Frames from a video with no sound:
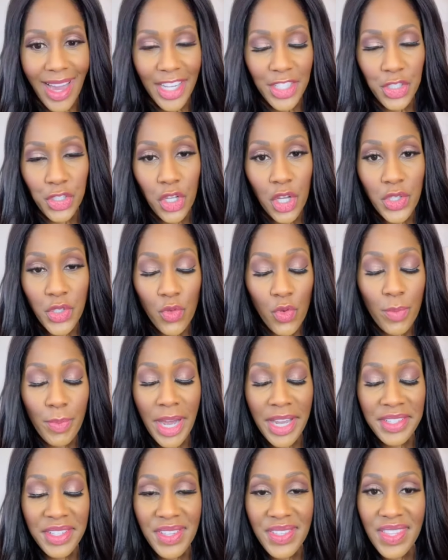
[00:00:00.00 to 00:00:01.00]
I should also
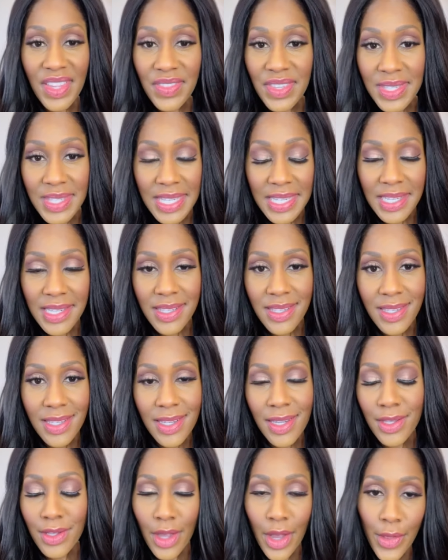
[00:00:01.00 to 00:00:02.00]
remind us that the
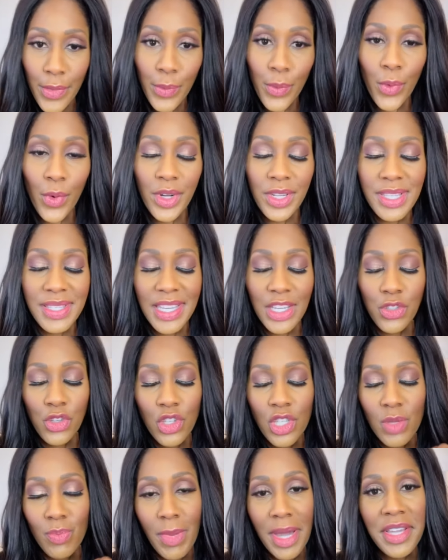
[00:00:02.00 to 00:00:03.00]
CDC and other
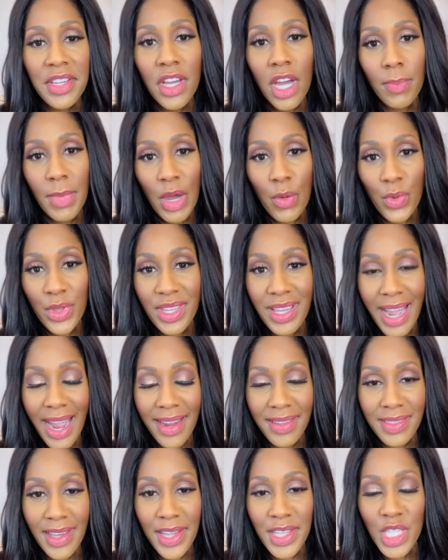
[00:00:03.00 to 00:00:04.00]
organizations might come out with
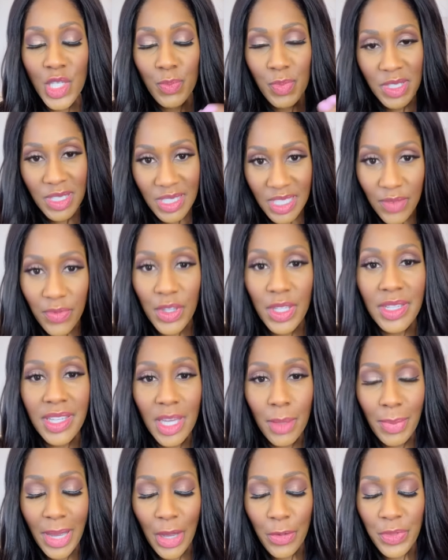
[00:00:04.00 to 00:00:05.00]
guidelines
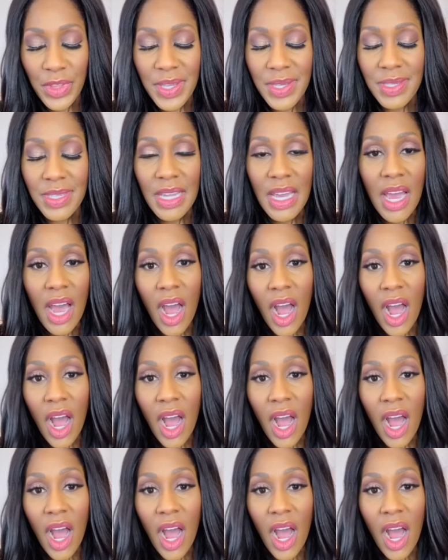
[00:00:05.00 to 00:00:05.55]
specifically about this